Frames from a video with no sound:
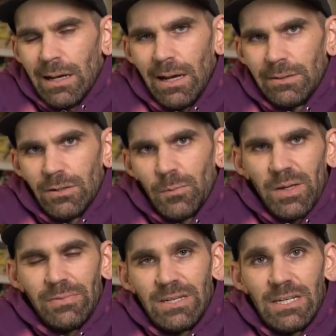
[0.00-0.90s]
I don't know,
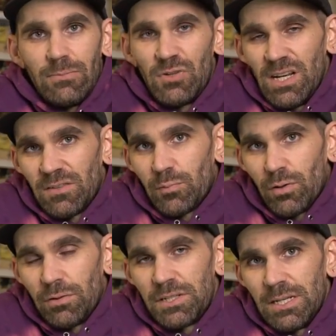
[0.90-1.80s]
maybe DMG is a
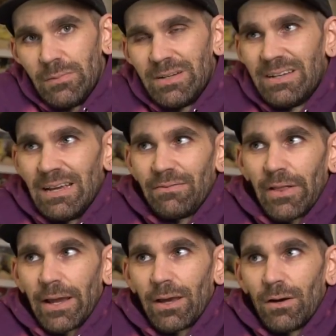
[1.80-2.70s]
pro team and Dave,
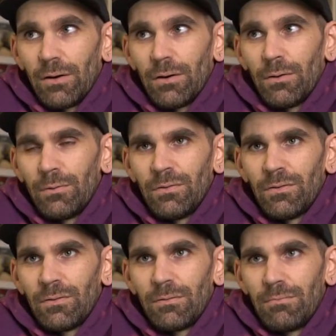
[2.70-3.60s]
like,
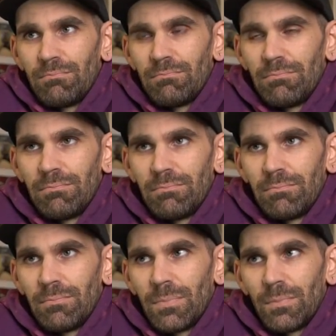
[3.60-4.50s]
owns,
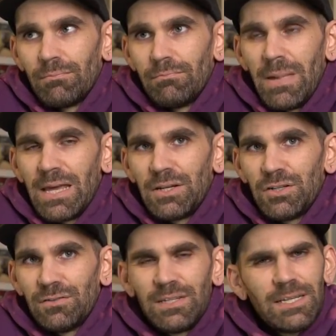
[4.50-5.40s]

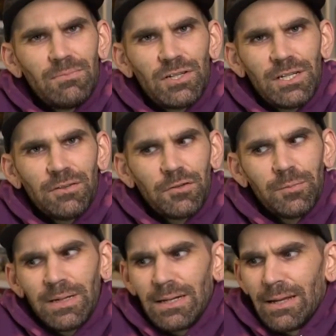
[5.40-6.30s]
manages DMG a little
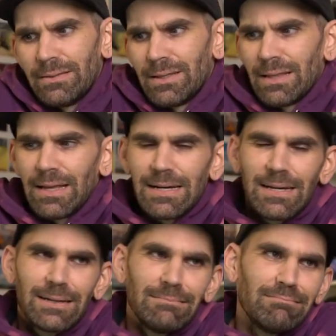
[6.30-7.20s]
bit and then,
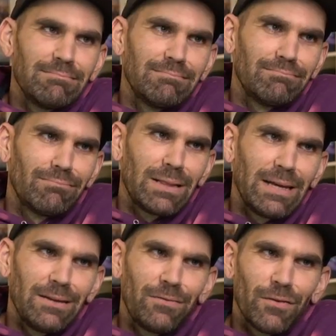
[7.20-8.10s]
like,
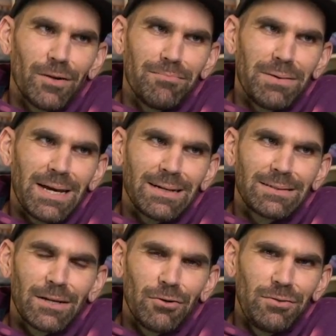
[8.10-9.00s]
plays for
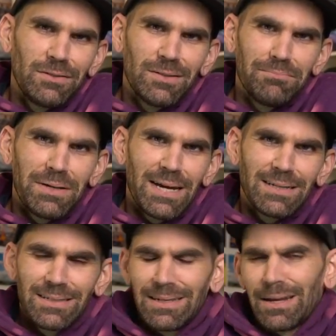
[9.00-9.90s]
Impact, coaches
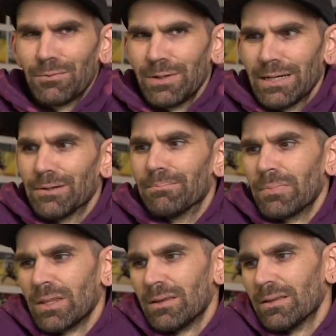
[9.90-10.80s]
Impact. It's kind of weird.
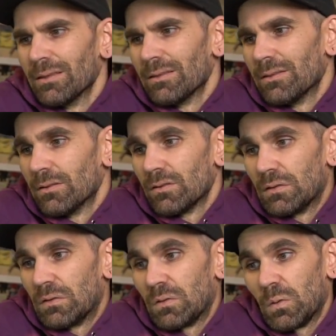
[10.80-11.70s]

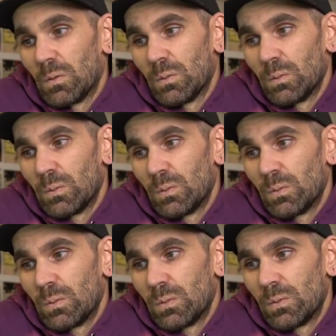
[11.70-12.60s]
So,
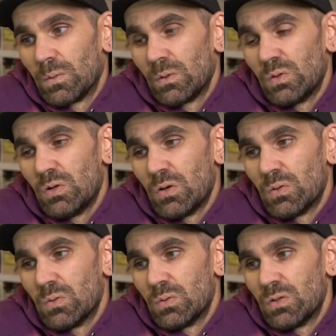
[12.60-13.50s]
who
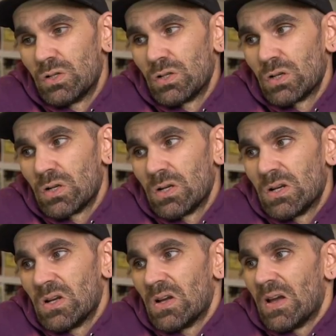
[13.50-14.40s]
knows?
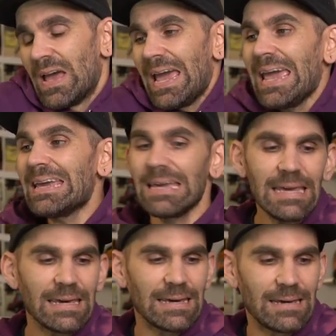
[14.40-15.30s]
Hey,
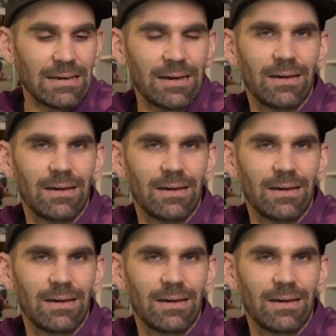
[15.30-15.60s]
Iggy,